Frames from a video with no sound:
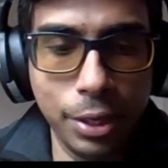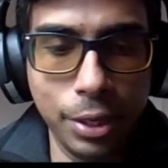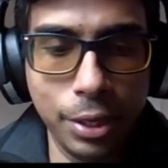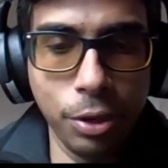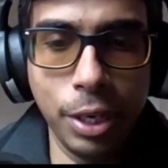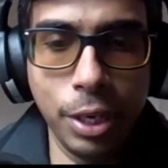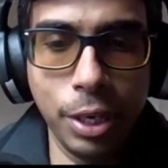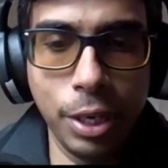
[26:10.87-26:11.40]
So
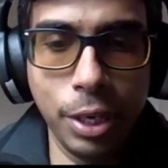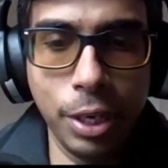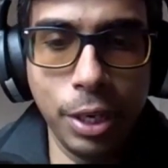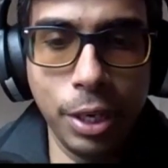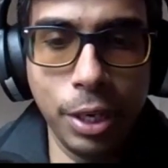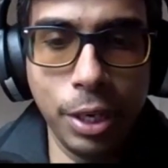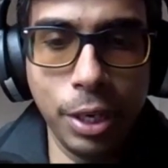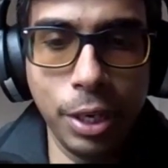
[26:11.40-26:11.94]
let me
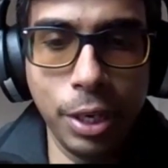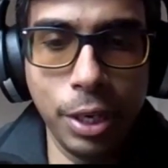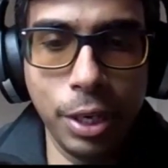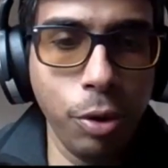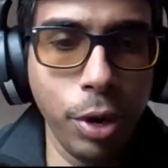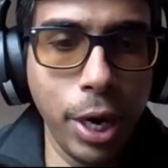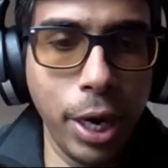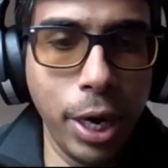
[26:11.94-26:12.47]
quickly
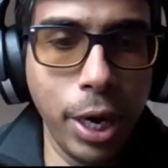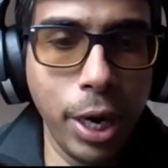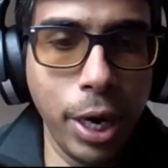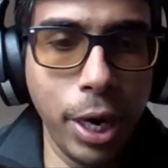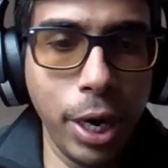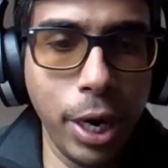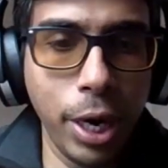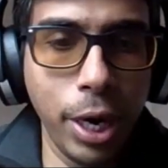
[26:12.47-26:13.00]
go and
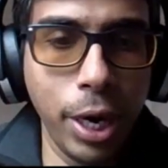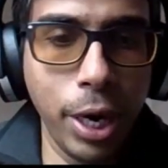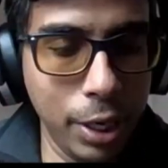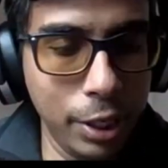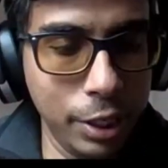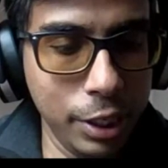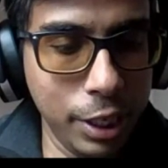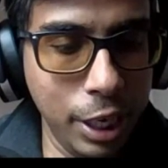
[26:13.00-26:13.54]
edit my
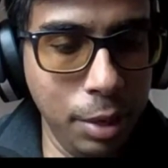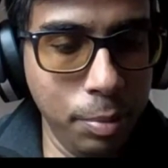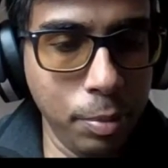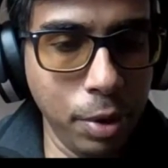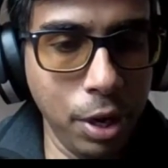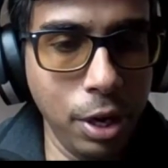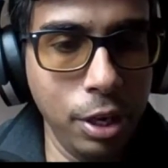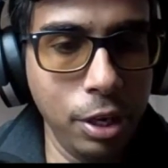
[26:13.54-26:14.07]

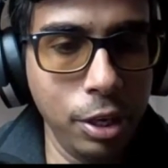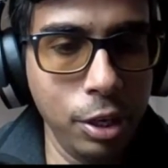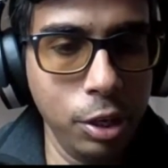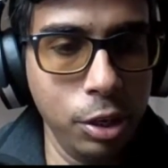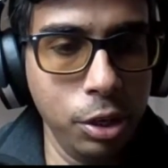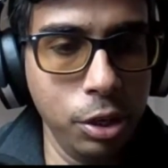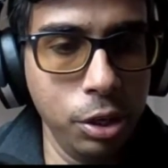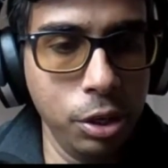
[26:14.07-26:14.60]
schema
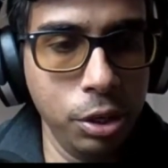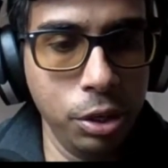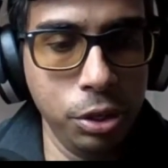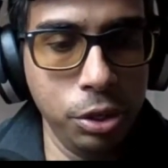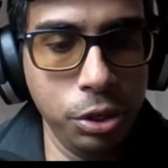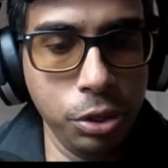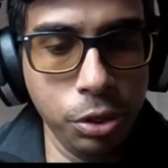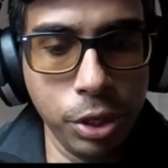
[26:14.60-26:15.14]

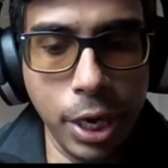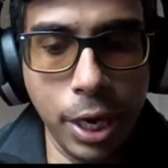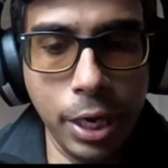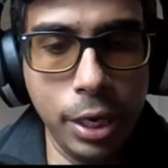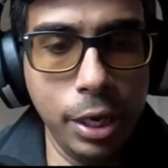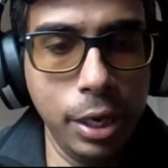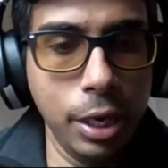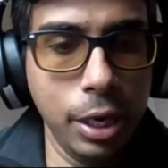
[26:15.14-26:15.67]
so
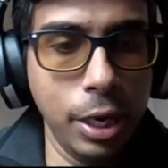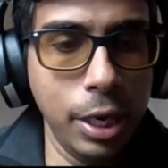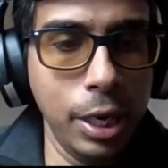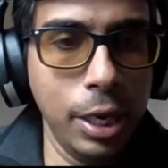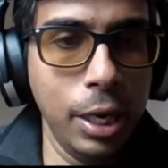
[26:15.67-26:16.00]
that I